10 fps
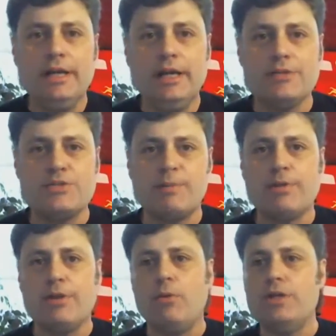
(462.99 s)
And some of
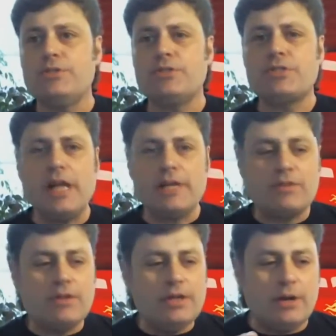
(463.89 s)
the ones, just kind of
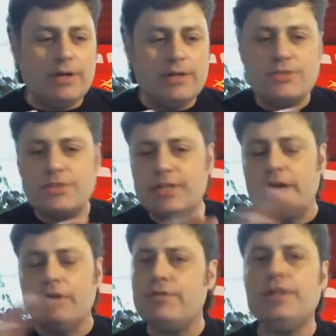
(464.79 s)
you know,
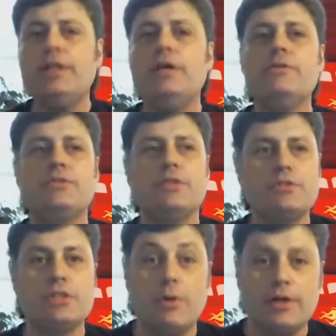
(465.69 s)
incidental videos
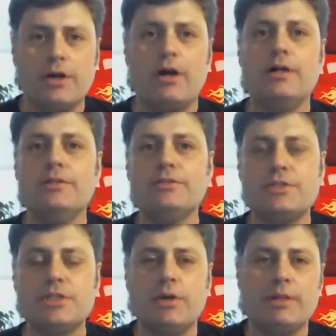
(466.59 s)
showing cars and
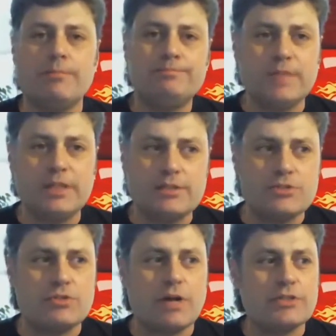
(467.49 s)
showing them in
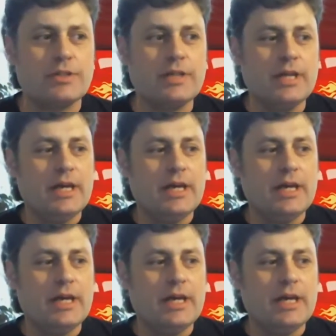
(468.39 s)
construction.